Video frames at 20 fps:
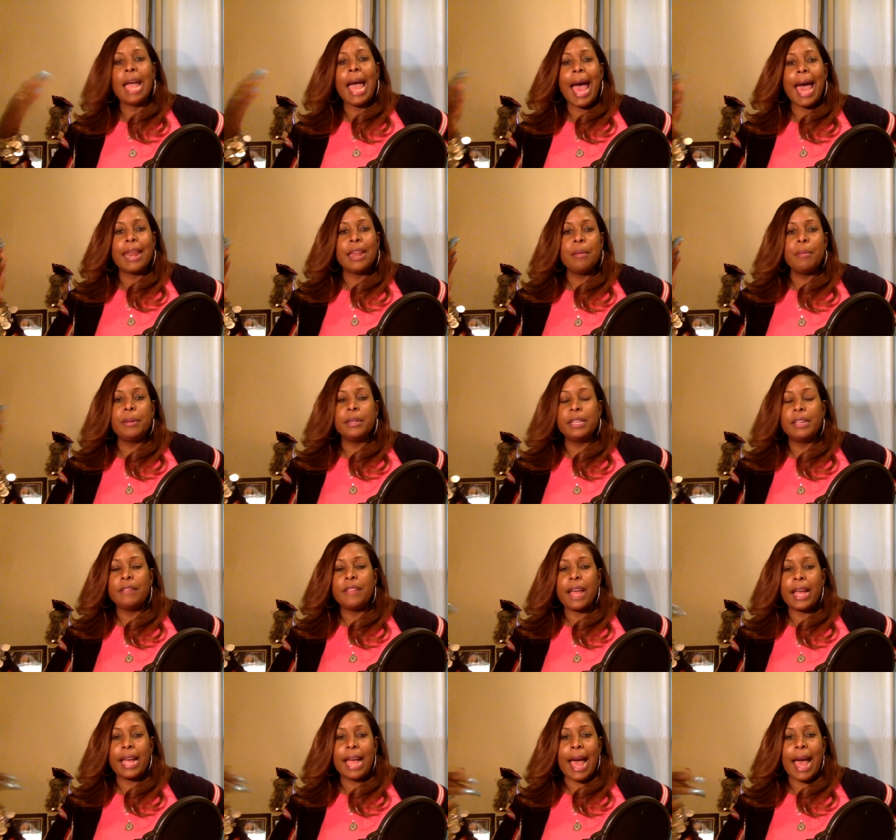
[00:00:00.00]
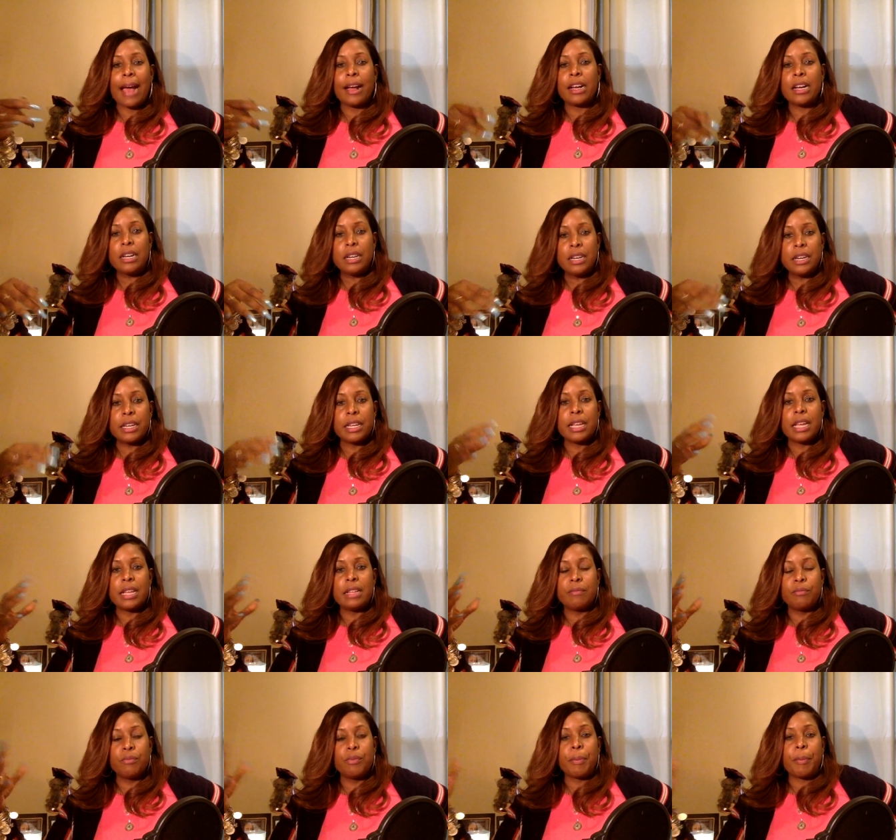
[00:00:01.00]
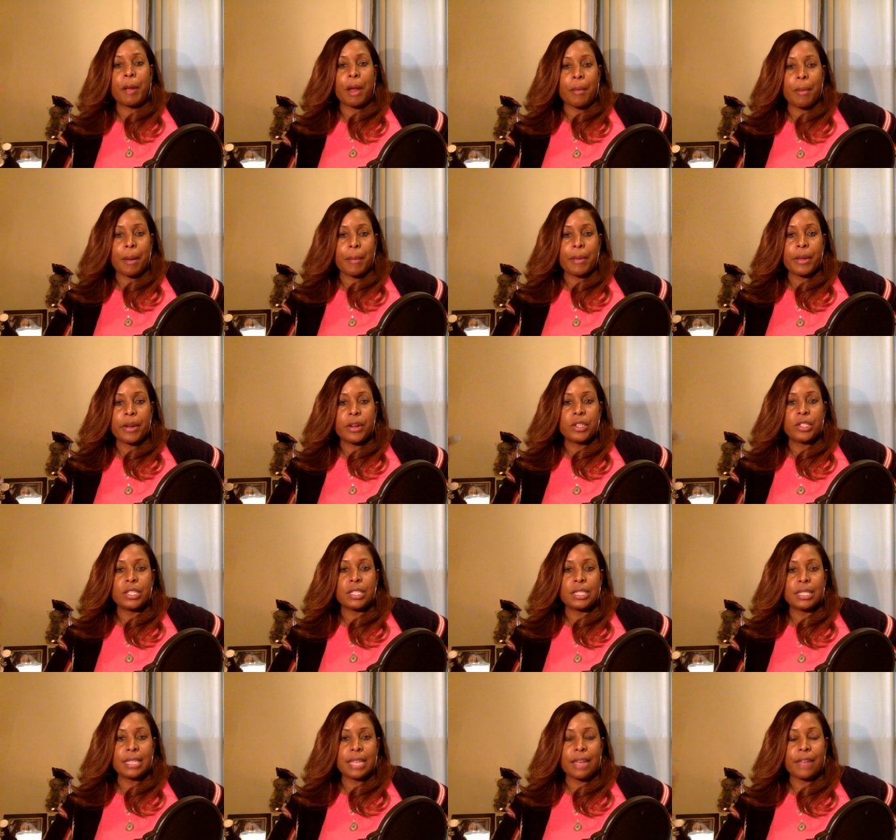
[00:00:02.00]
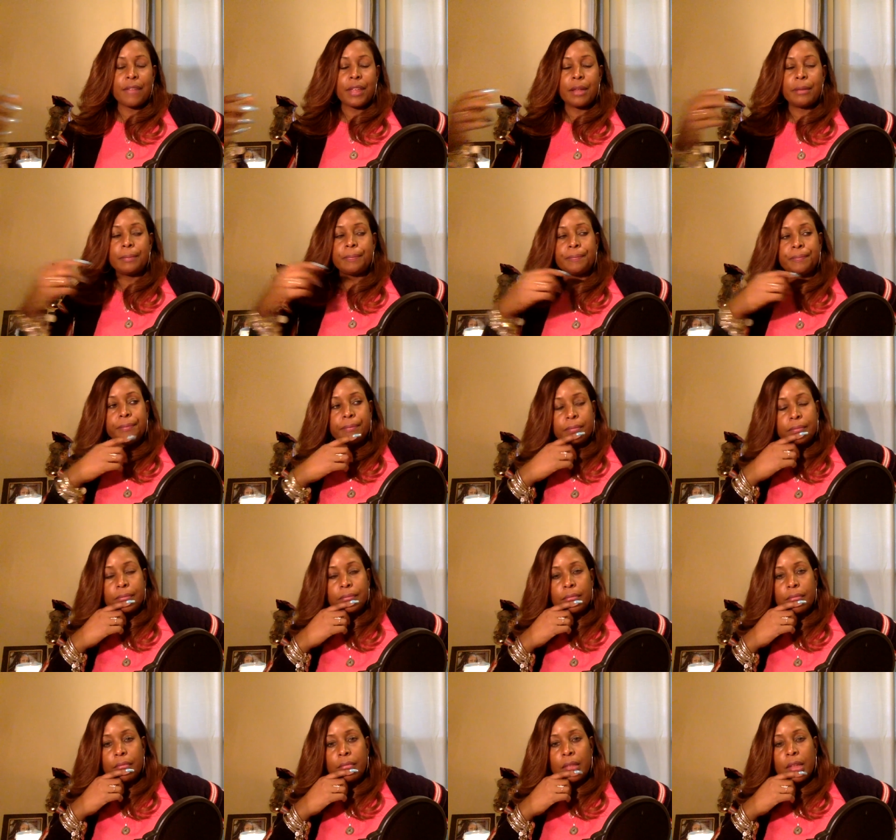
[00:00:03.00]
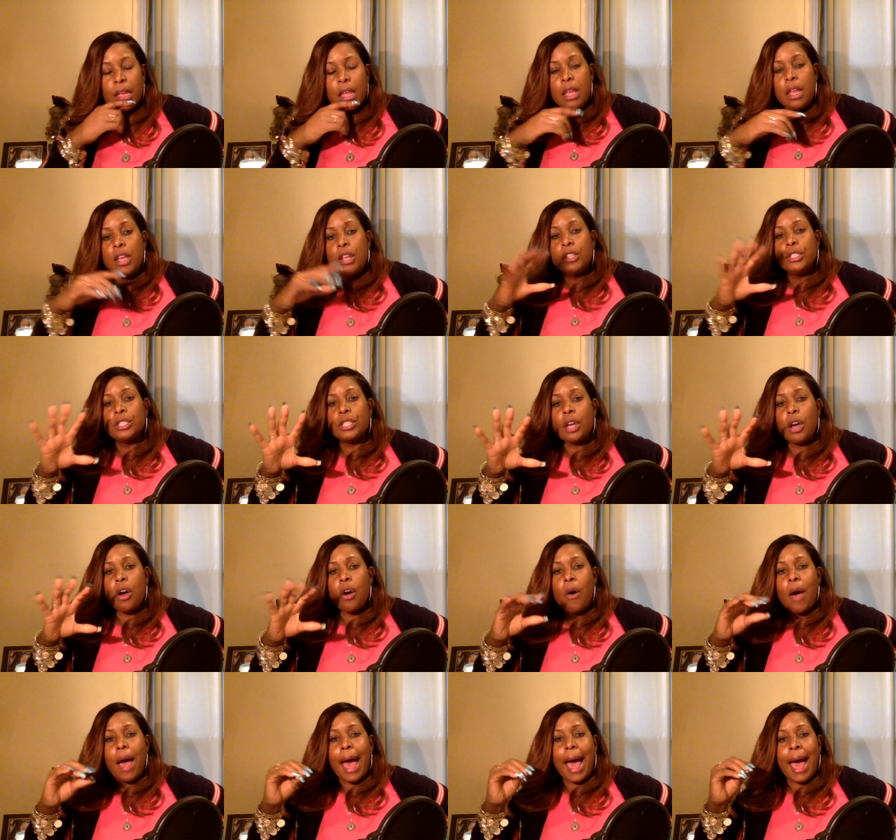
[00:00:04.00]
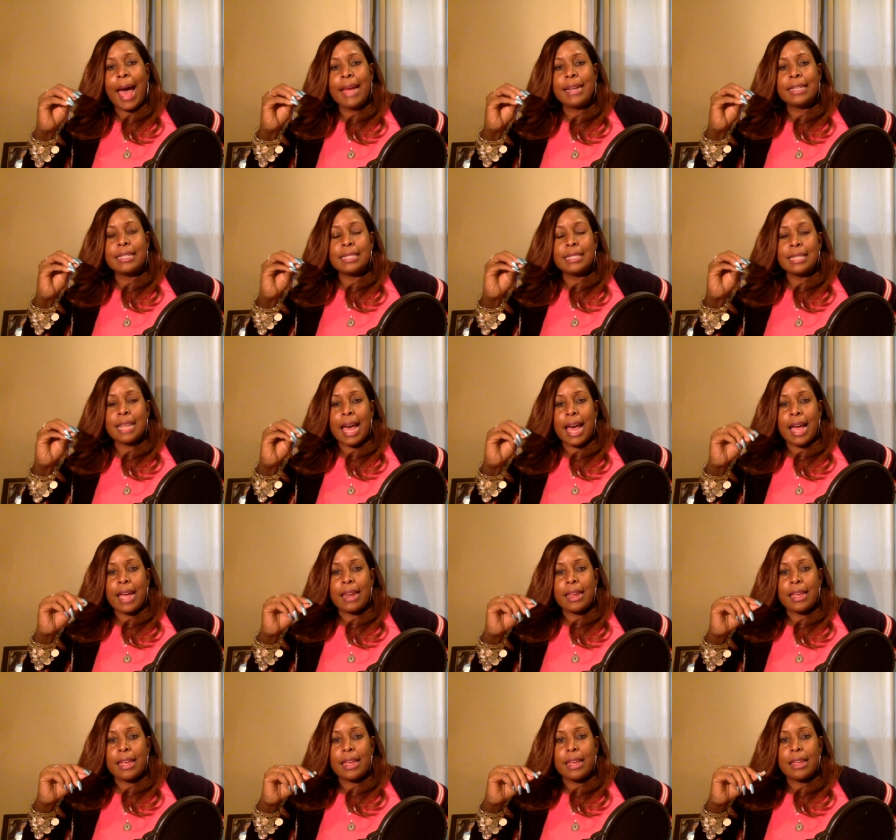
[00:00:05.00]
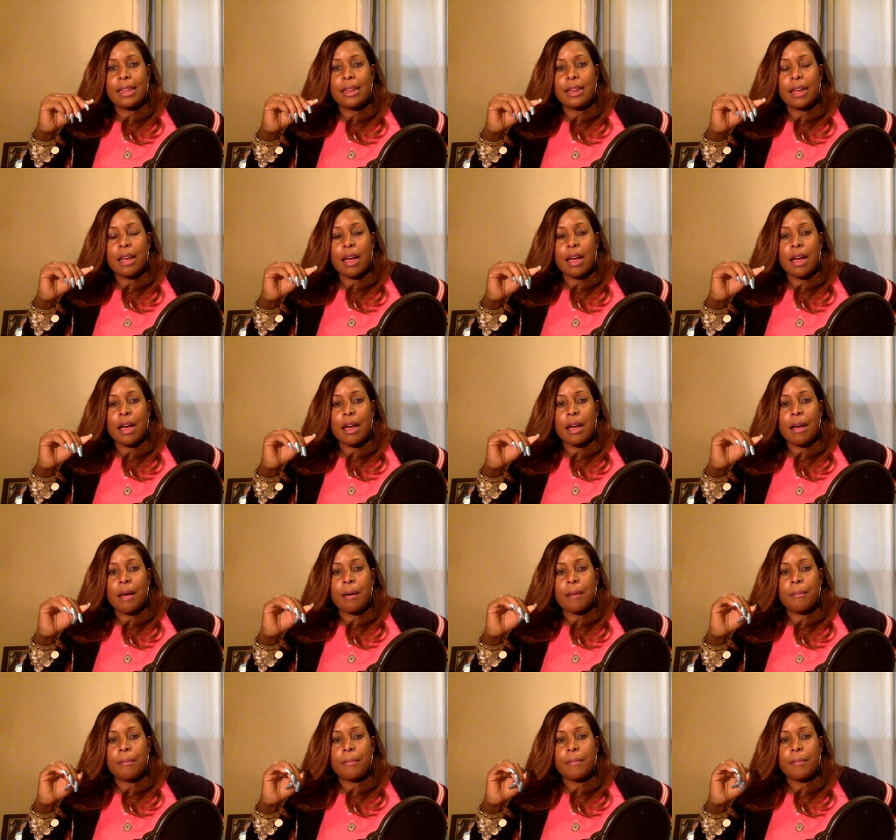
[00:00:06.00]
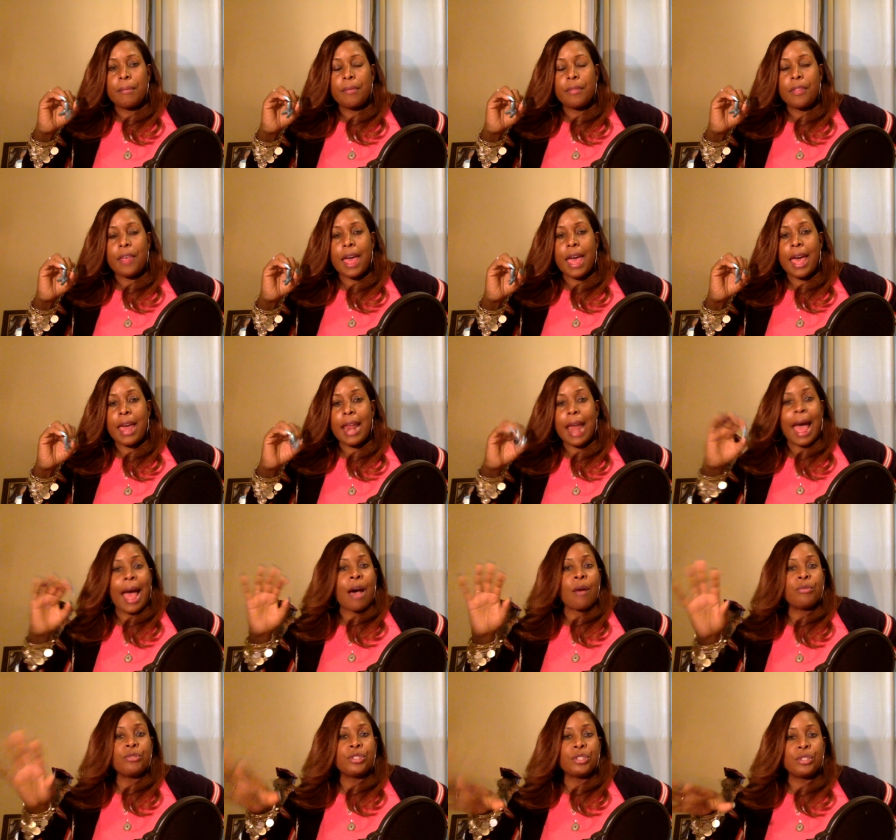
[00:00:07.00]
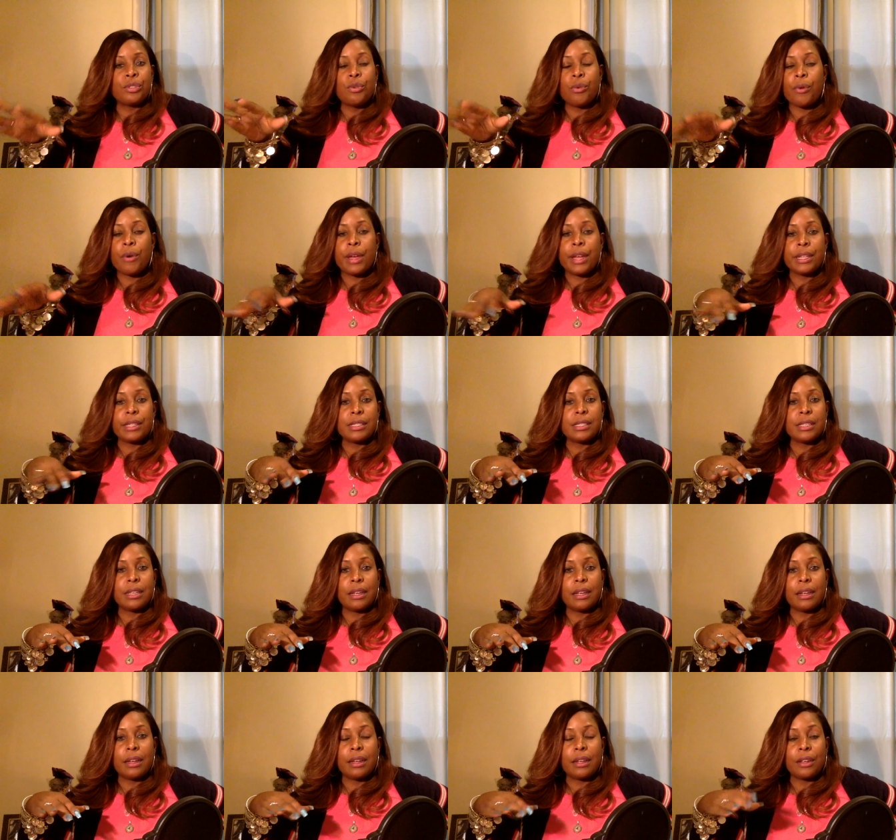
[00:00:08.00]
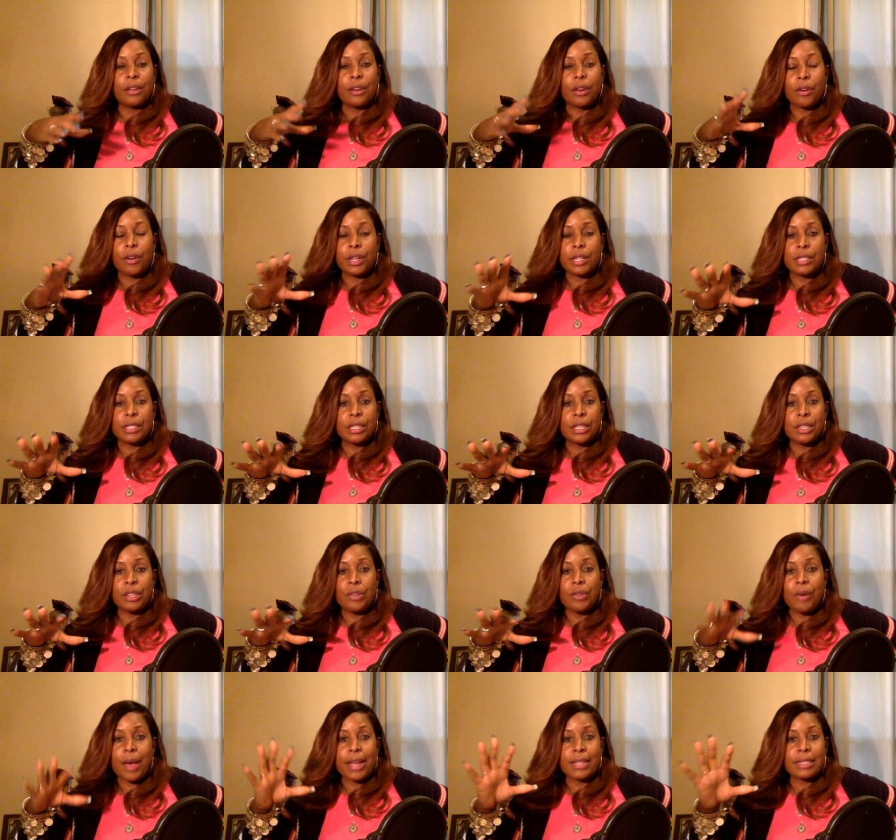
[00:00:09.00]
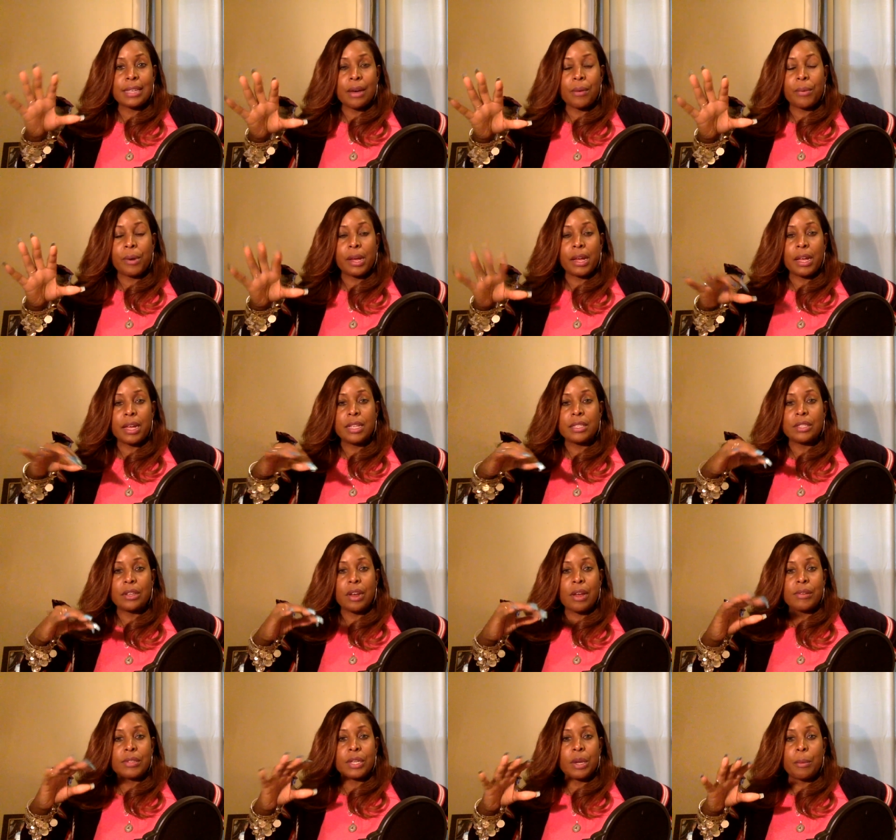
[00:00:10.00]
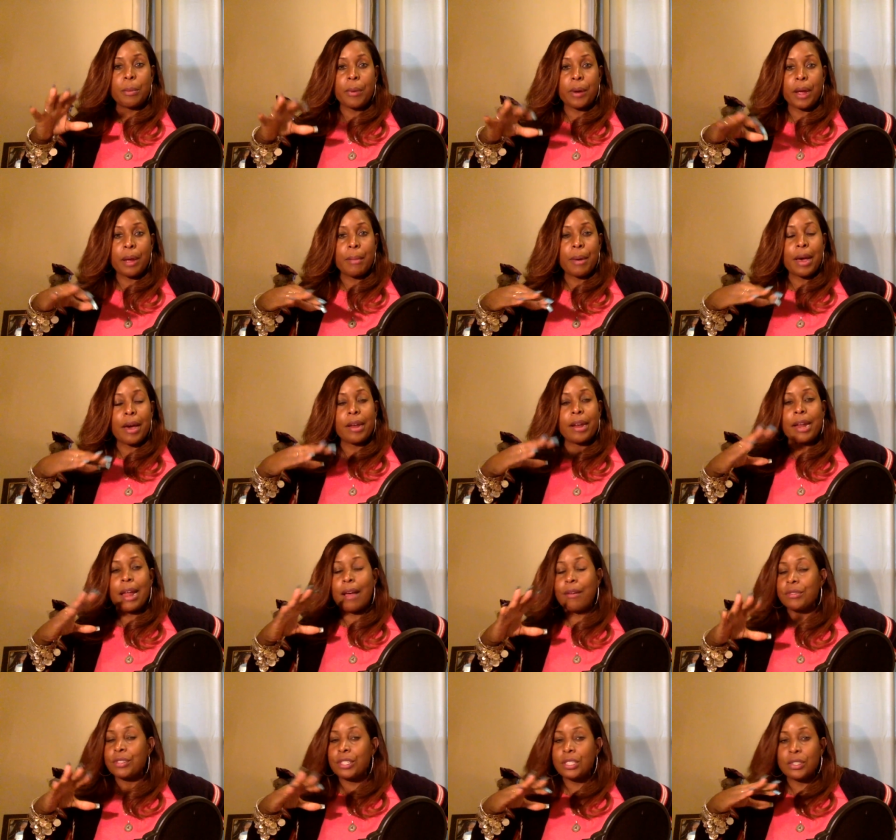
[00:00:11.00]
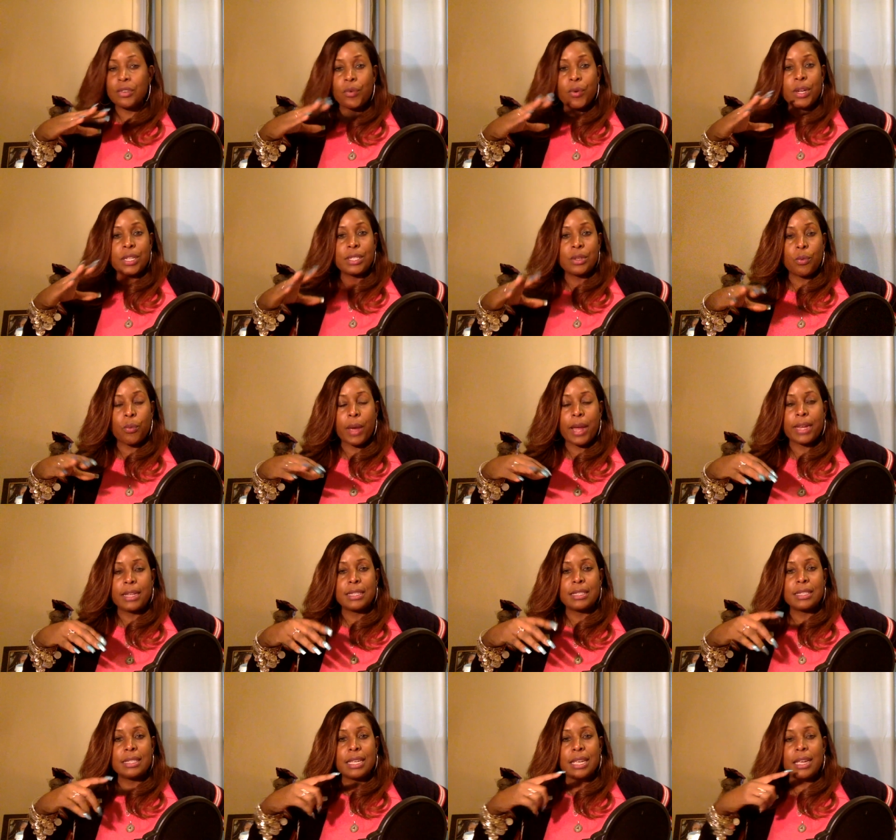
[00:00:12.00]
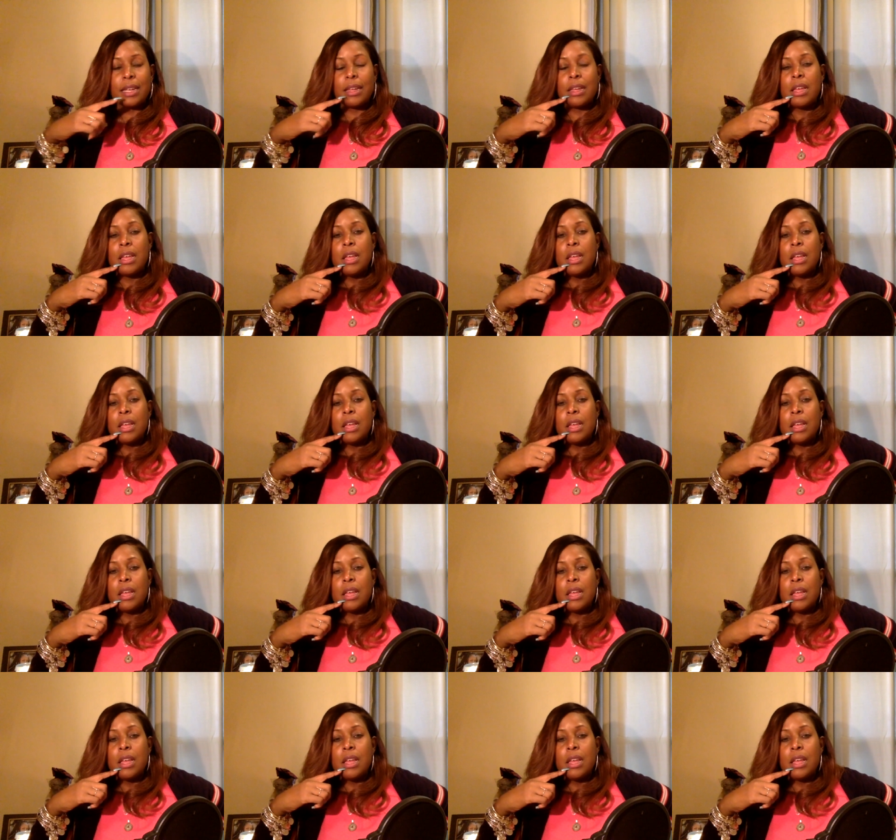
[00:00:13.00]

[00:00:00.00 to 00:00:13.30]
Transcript: I didn't believe that God could repair my marriage and save it. So I decided that I was just going to, you know, continue as I was. You know, I was going to pray about it. I was just going to wait and see.